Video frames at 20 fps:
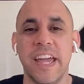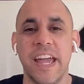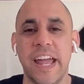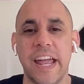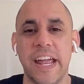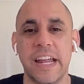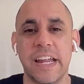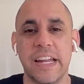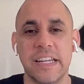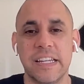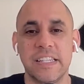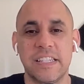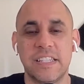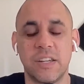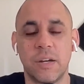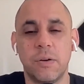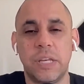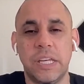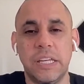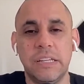And
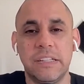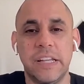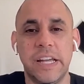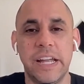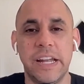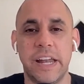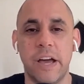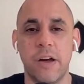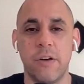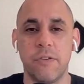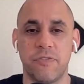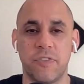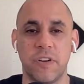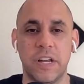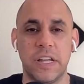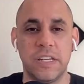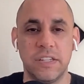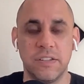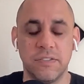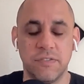so he laid out
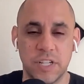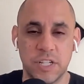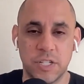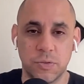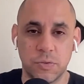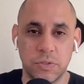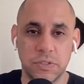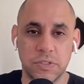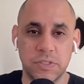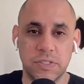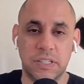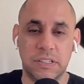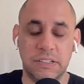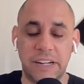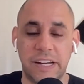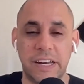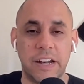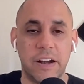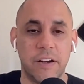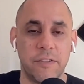for individuals, he
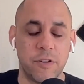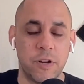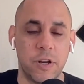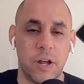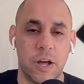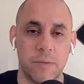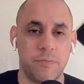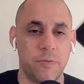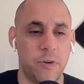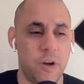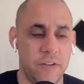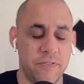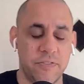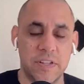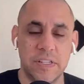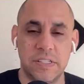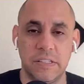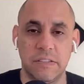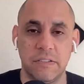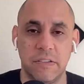laid it out for
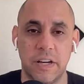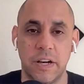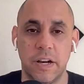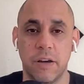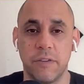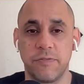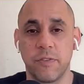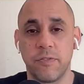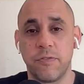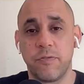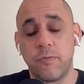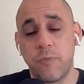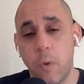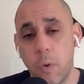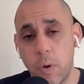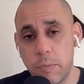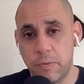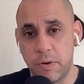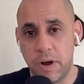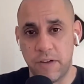nonprofits, he laid it out for
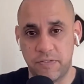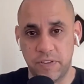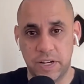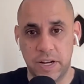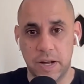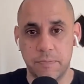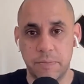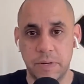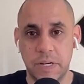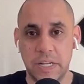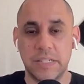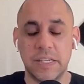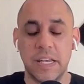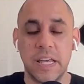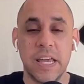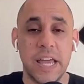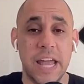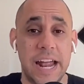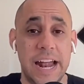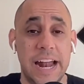for-profit companies,
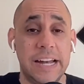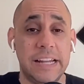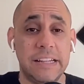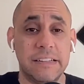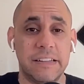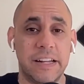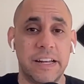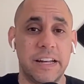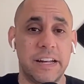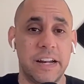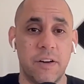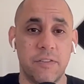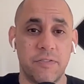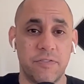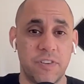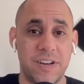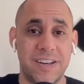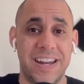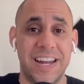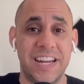and he laid it out
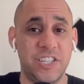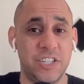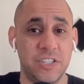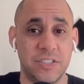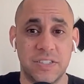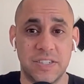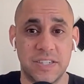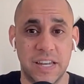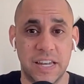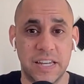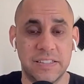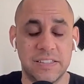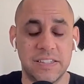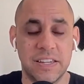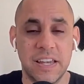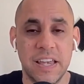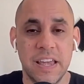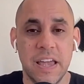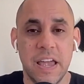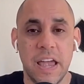for nation
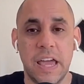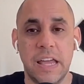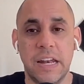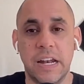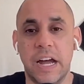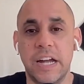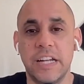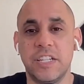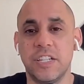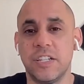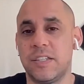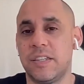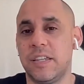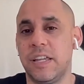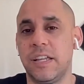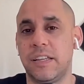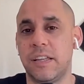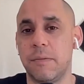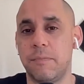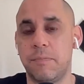states. And I just
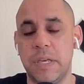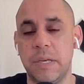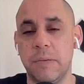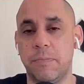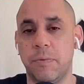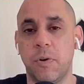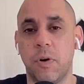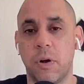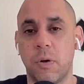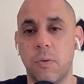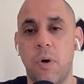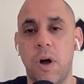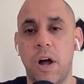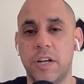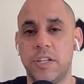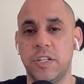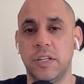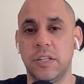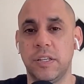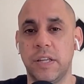think that people are
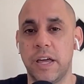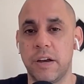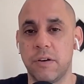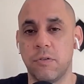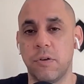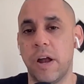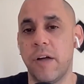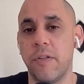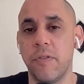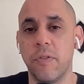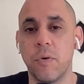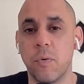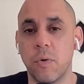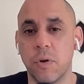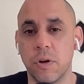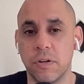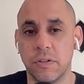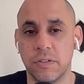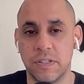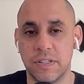watching that around the
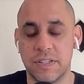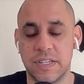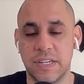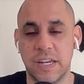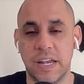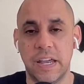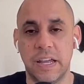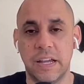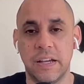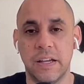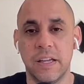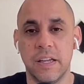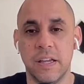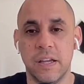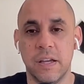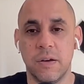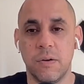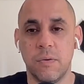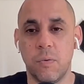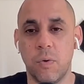world and saying,
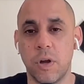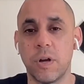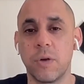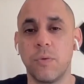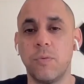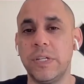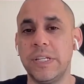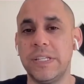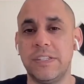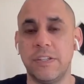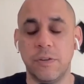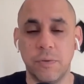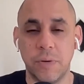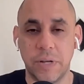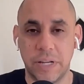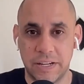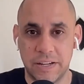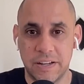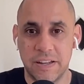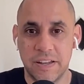what are we
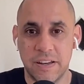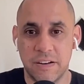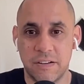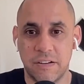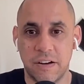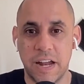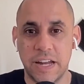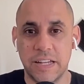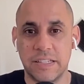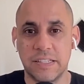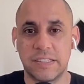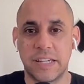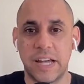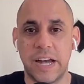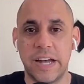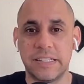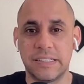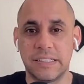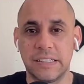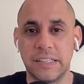doing? Right? This
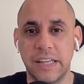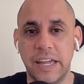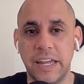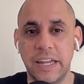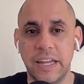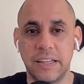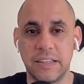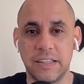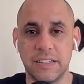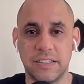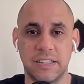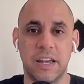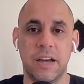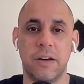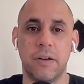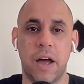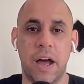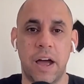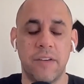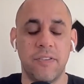guy's laying this
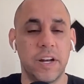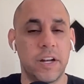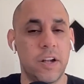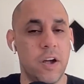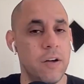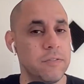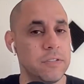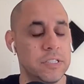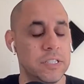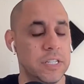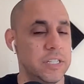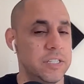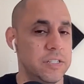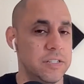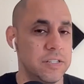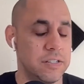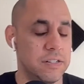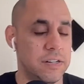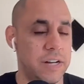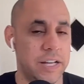out. I've had
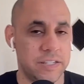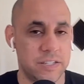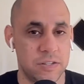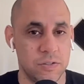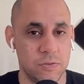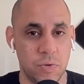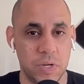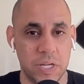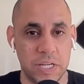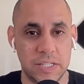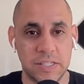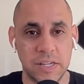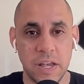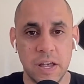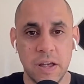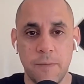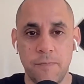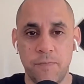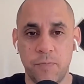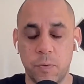conversations in the last 2 weeks
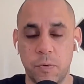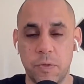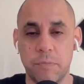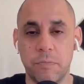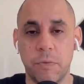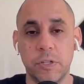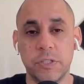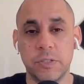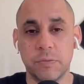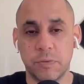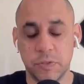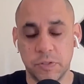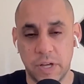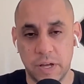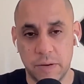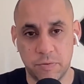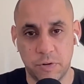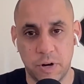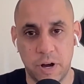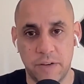with multiple
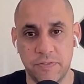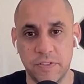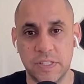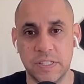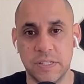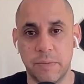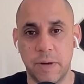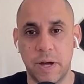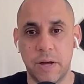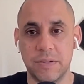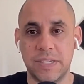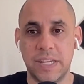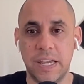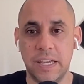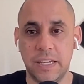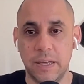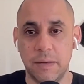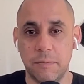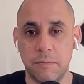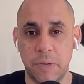nonprofits about
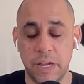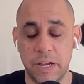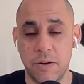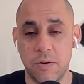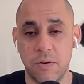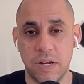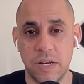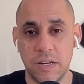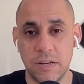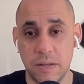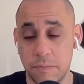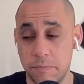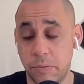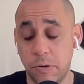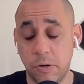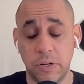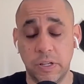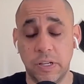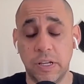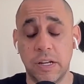taking Bitcoin and
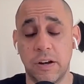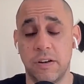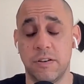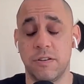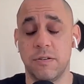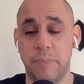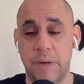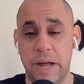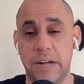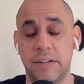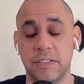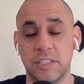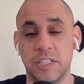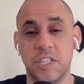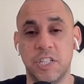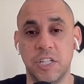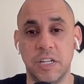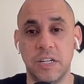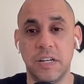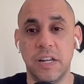putting it on your balance
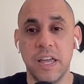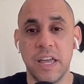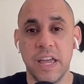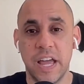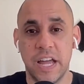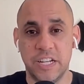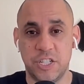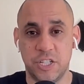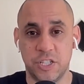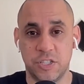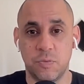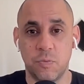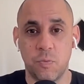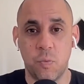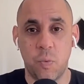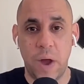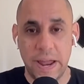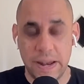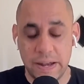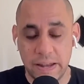sheet and just
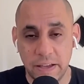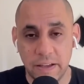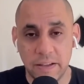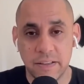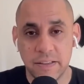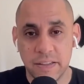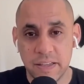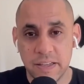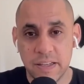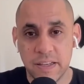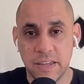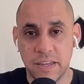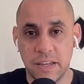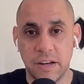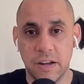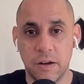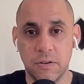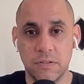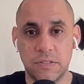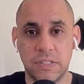waiting. You
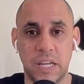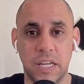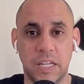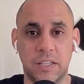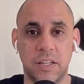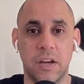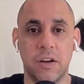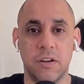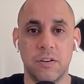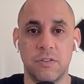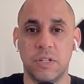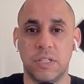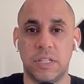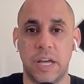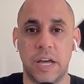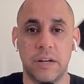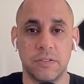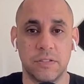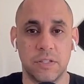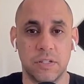know, take the
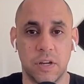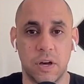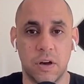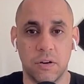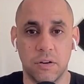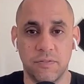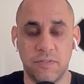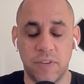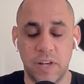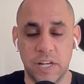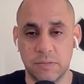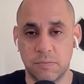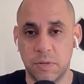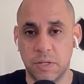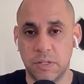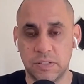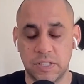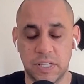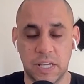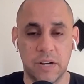$100,000
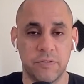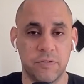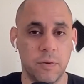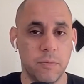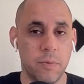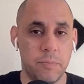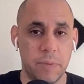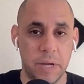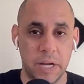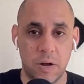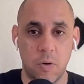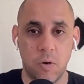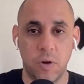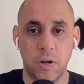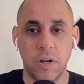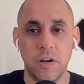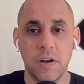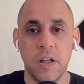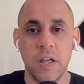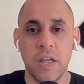investment. Let's get it from a
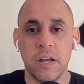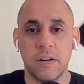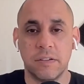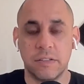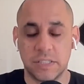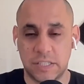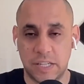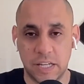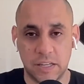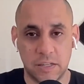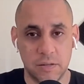Bitcoiner. Let's get